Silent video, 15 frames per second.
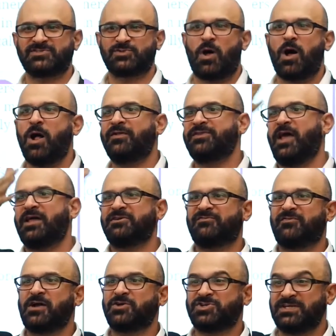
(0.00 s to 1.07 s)
So all the other
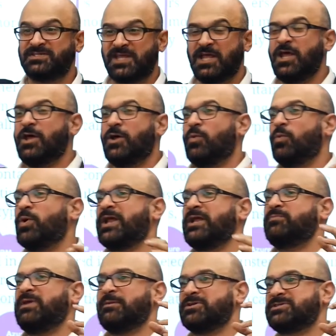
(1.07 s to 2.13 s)
functions
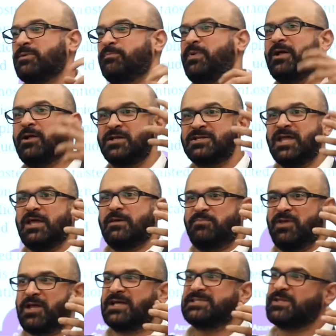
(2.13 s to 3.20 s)
wouldn't be able to build
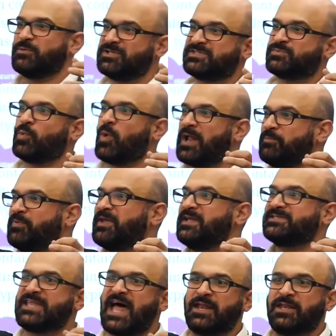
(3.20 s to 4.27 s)
because there was one
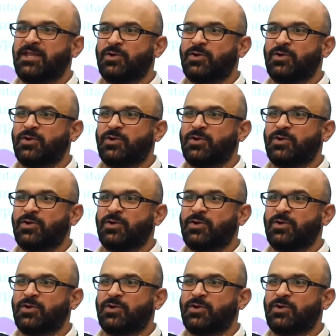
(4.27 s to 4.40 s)
piece that,